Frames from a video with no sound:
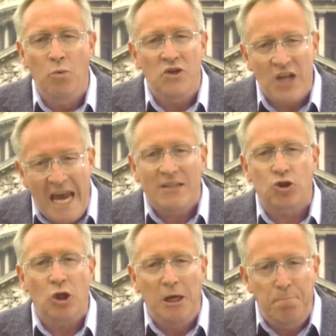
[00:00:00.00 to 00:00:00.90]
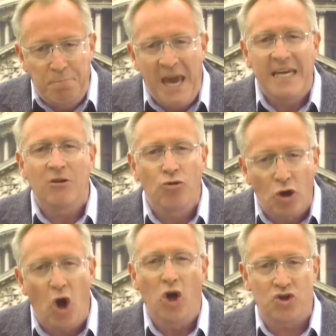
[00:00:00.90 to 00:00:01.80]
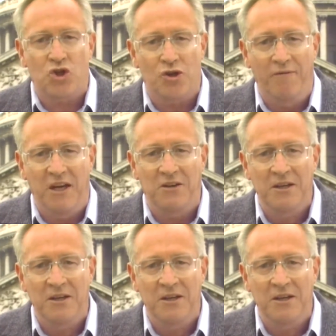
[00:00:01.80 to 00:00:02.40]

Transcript: was actually paying the cost of